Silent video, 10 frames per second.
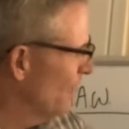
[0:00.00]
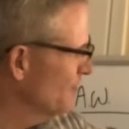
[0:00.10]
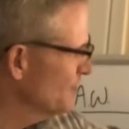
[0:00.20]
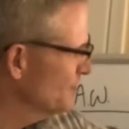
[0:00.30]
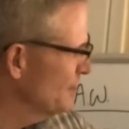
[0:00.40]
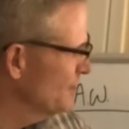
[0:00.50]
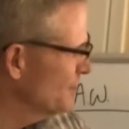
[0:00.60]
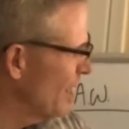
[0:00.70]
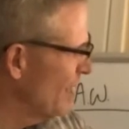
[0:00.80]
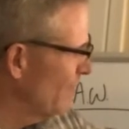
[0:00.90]
This is
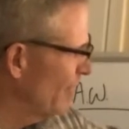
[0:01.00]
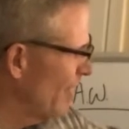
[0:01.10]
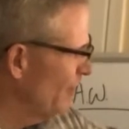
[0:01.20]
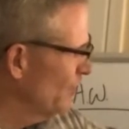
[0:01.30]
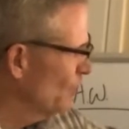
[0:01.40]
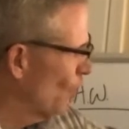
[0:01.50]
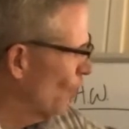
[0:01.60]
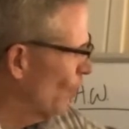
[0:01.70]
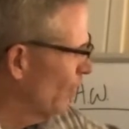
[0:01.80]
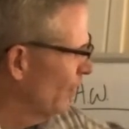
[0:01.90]
inside of an iron
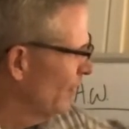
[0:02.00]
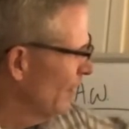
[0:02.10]
core,